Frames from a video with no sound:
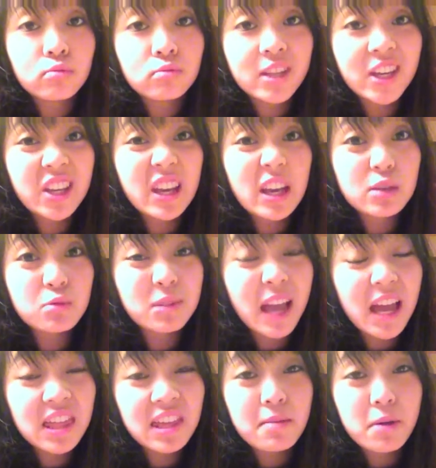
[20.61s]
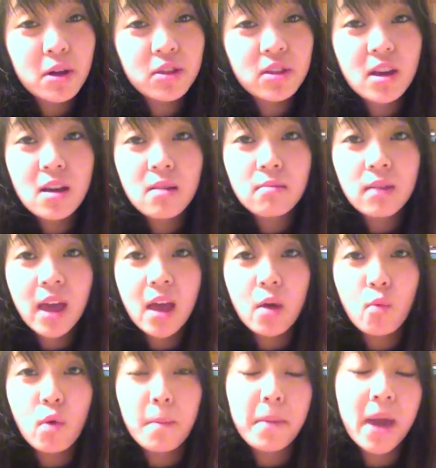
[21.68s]
tell you guys what I think about them
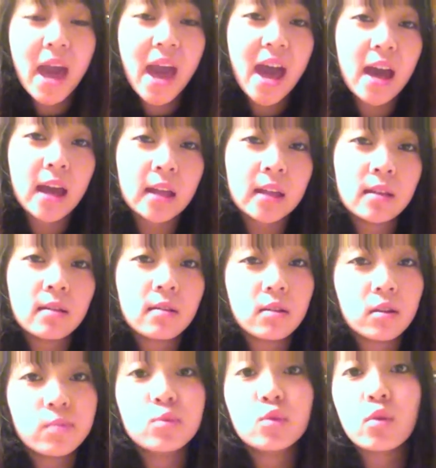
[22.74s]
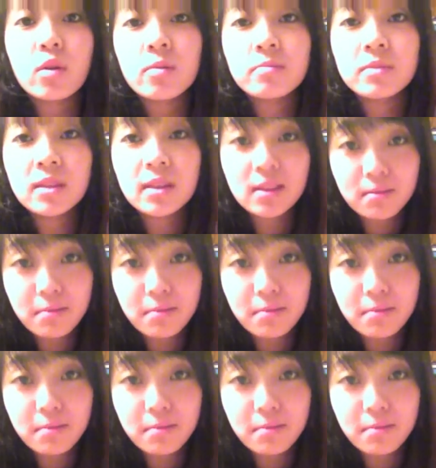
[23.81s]
and what pad absorbs the